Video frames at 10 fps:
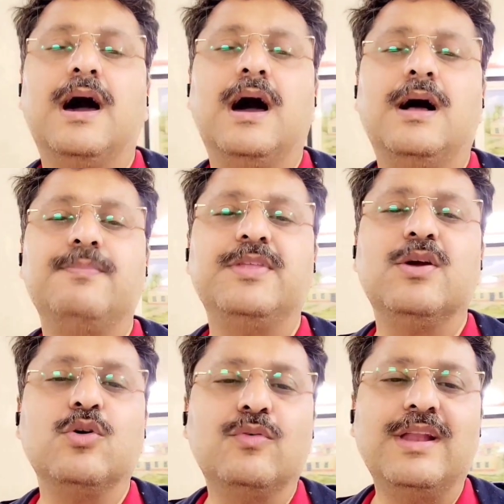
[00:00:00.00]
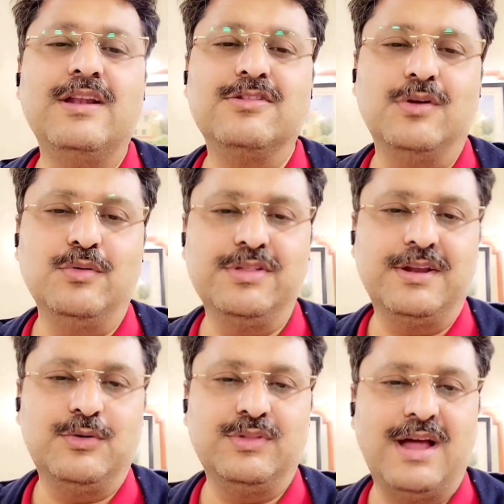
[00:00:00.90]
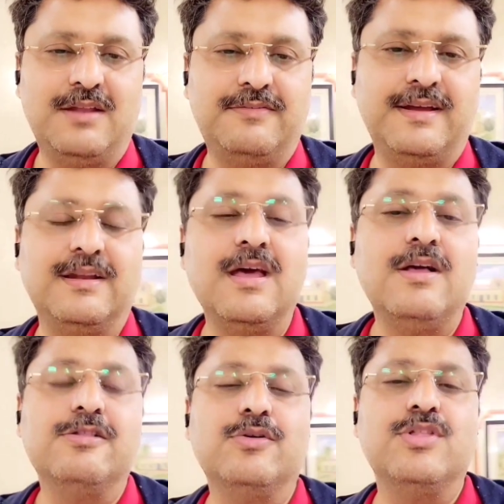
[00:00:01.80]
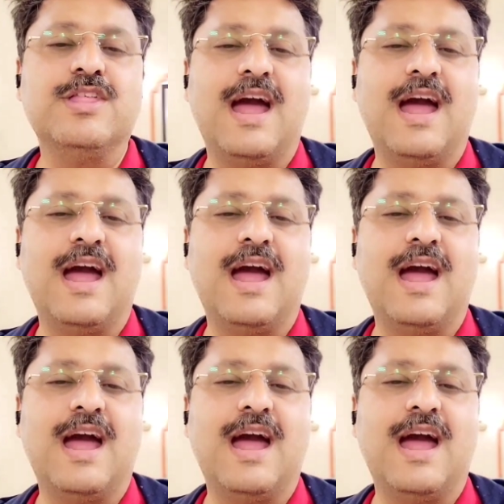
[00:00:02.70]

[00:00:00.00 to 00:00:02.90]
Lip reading: a equivalent solution to that effect. So